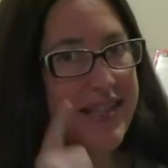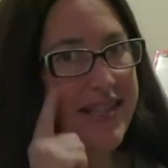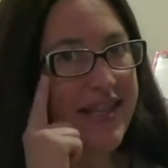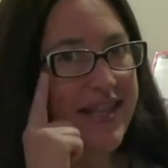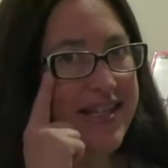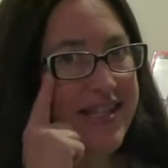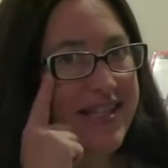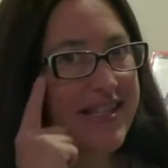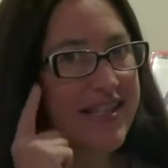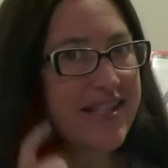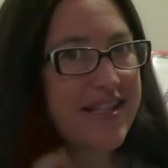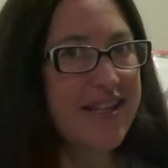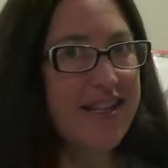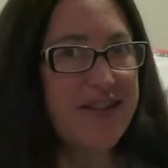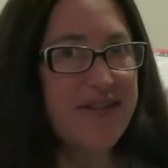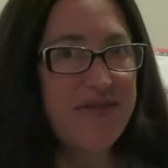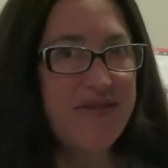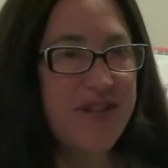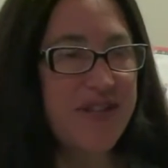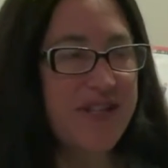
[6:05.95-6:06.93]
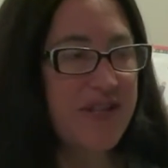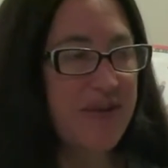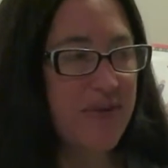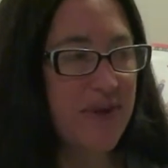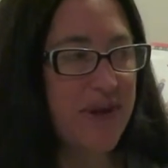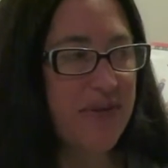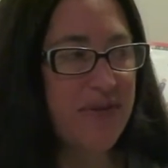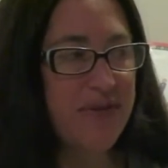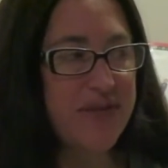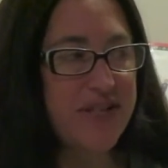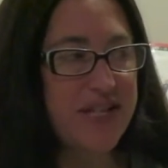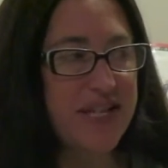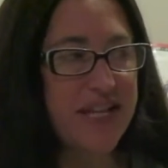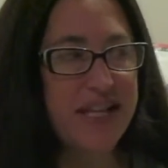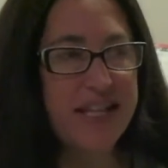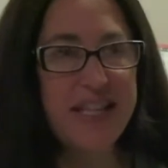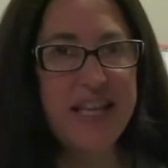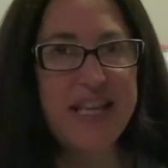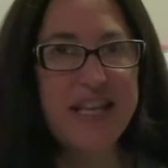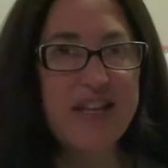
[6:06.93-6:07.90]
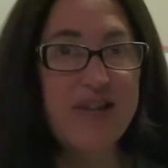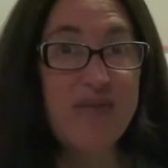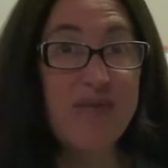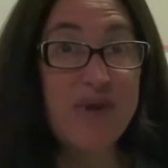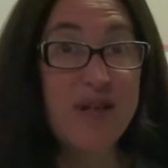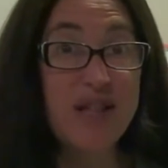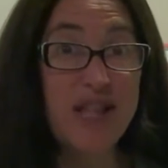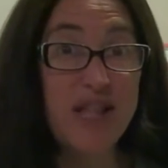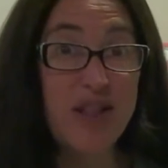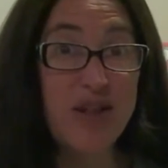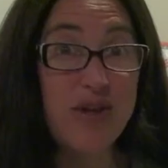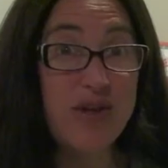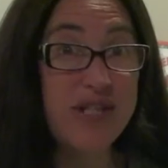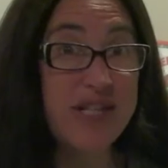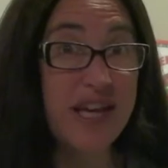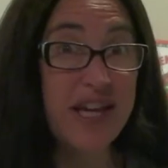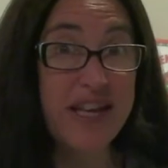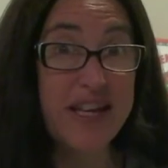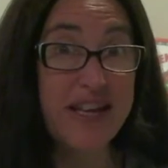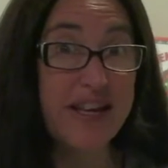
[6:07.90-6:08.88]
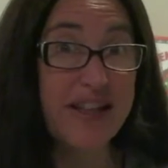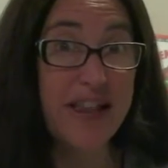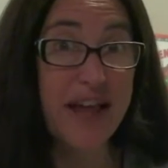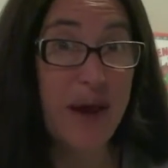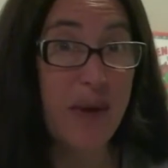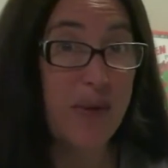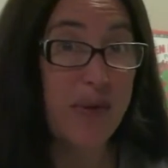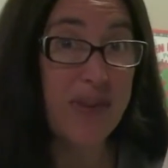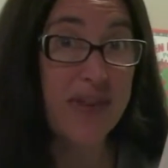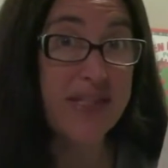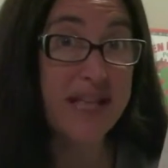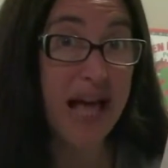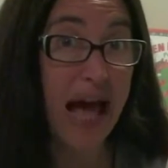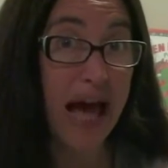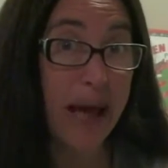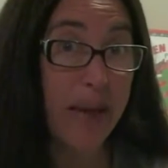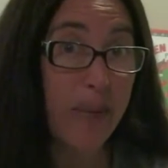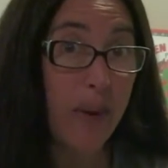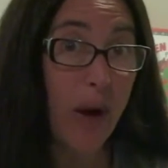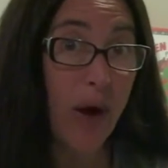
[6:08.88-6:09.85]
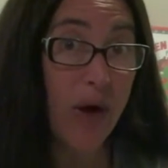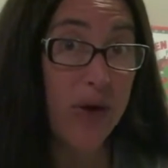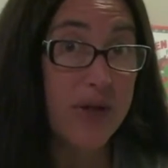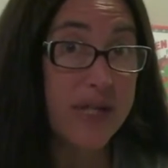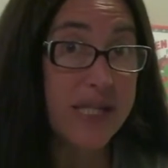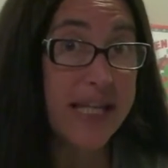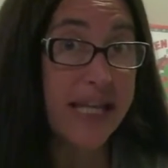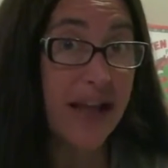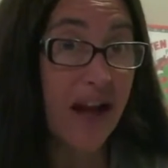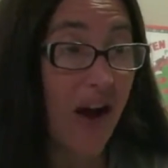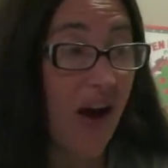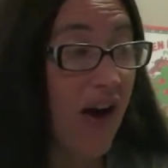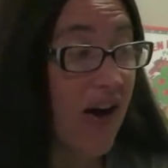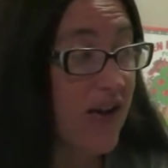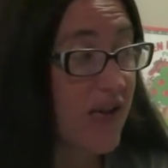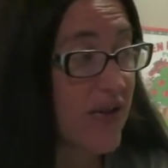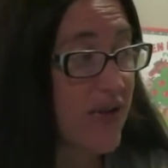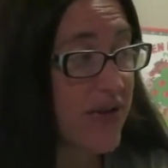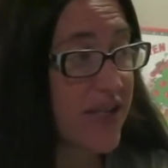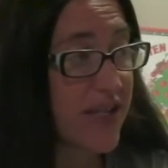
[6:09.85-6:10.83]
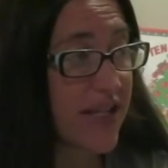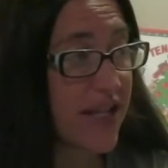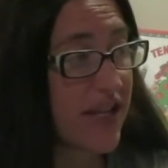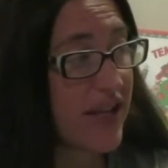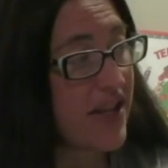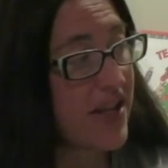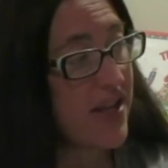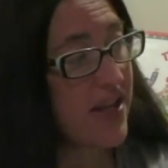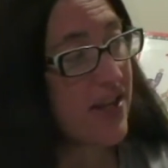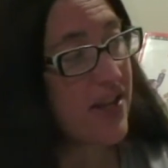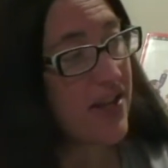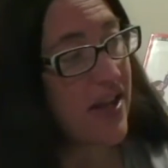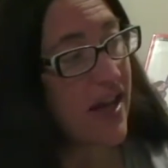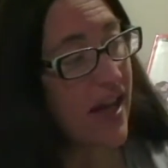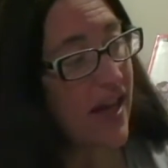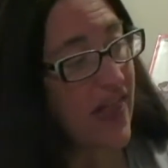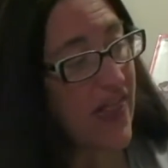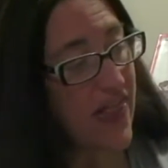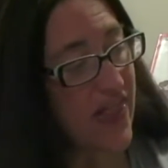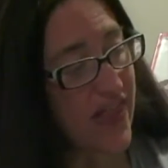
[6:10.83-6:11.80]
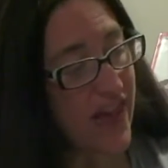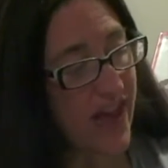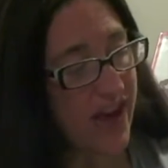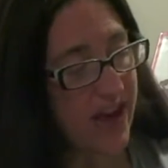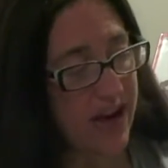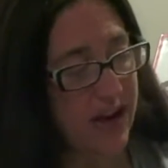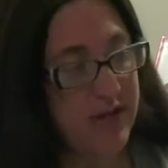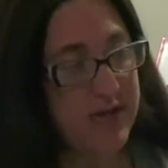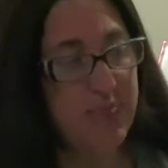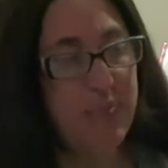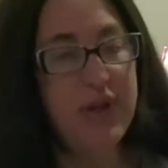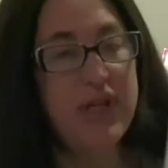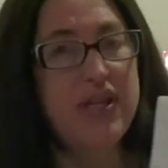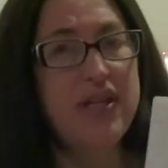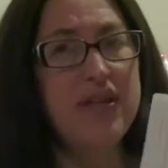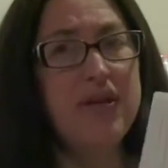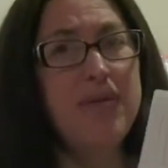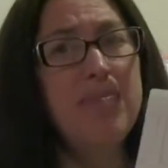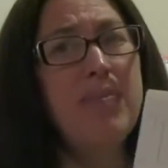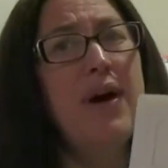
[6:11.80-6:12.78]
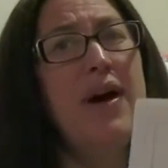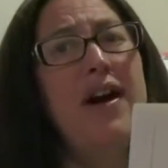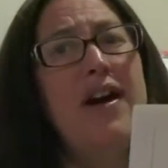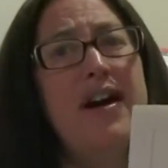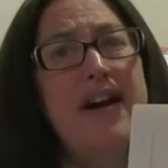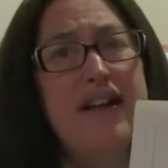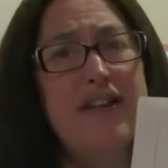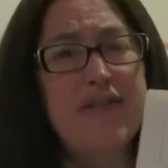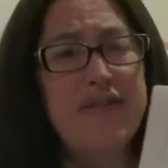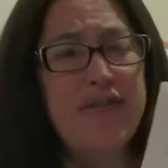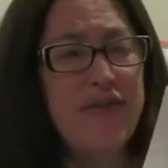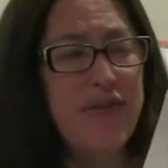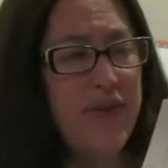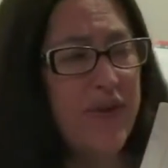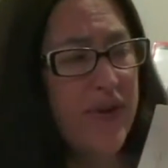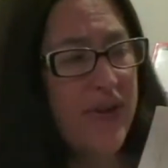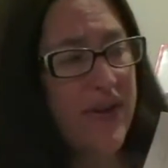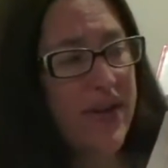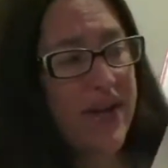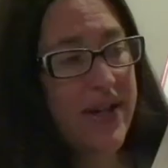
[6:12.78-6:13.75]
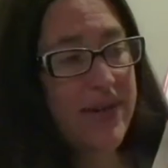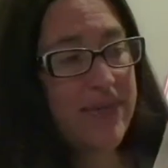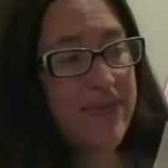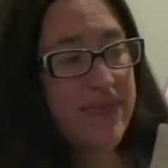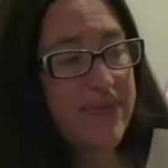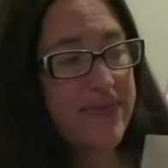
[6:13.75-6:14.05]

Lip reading: That's a fancy way for saying that he really looks at it a lot with his eyeballs. He ogles it. And then is P, pine for it.